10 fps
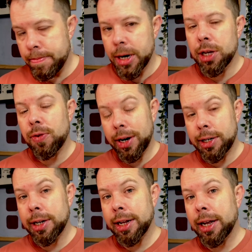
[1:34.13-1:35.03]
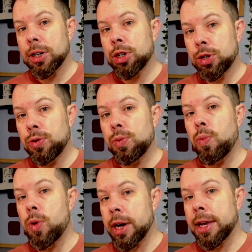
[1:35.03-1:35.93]
but you're actually going to get two
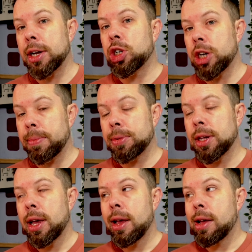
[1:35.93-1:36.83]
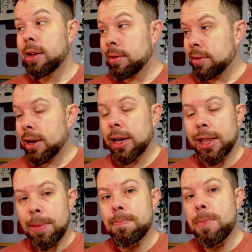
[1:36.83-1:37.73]
working chips and
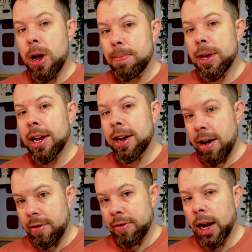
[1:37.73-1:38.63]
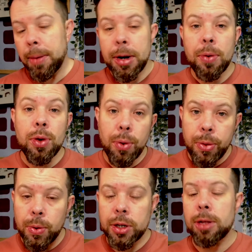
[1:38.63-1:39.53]
that might be enough. Let me know your
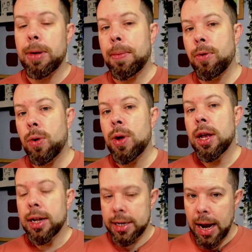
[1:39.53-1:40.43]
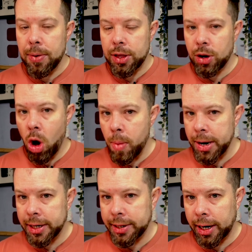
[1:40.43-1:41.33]
thoughts on the Mac Pro down in the
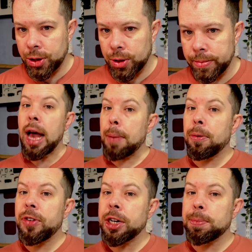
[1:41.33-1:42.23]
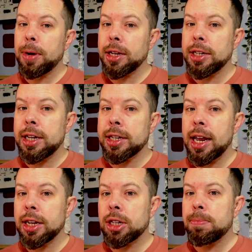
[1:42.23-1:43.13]
comments section. Apple Fitness Plus is
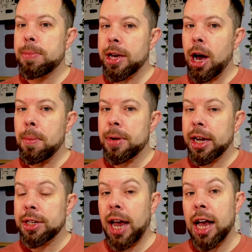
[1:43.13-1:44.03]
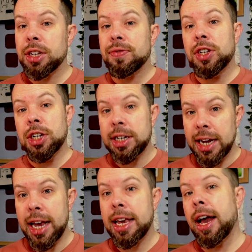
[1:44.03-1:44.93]
getting some big updates as of
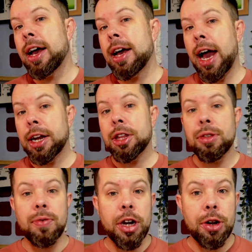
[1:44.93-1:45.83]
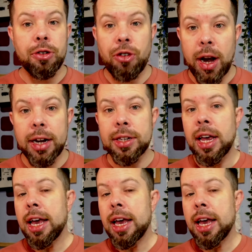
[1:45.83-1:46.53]
today, uh, adding three new trainers,